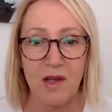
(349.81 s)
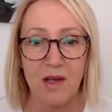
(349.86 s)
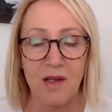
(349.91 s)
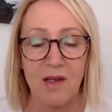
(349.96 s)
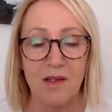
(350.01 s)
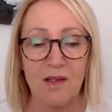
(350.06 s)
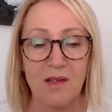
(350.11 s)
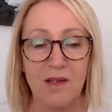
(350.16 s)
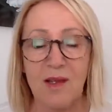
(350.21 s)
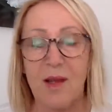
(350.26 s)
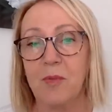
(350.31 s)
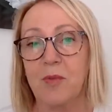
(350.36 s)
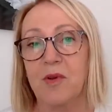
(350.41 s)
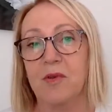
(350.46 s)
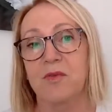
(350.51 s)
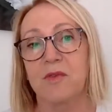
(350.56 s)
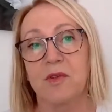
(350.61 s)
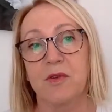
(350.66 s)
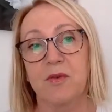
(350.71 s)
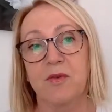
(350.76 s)
and a couple
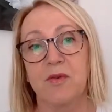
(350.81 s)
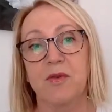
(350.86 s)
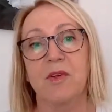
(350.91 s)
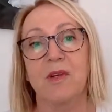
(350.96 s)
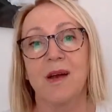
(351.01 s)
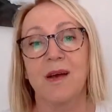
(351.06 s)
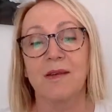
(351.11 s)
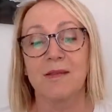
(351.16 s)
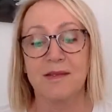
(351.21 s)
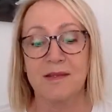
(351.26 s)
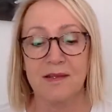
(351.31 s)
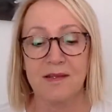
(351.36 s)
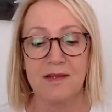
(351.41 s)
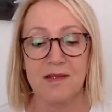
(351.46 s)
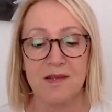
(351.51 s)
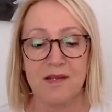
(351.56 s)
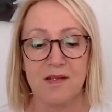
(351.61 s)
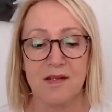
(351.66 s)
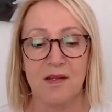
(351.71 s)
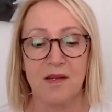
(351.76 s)
of different
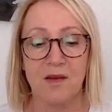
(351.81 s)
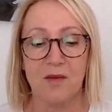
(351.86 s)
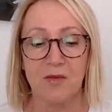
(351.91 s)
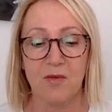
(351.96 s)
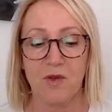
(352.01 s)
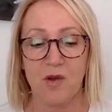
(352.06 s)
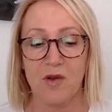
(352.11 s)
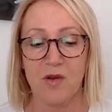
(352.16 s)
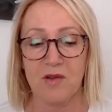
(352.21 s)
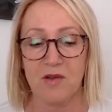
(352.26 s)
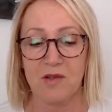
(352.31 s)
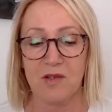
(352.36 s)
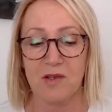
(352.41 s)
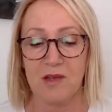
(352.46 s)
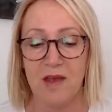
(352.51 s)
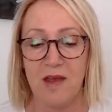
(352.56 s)
ideas that I've got.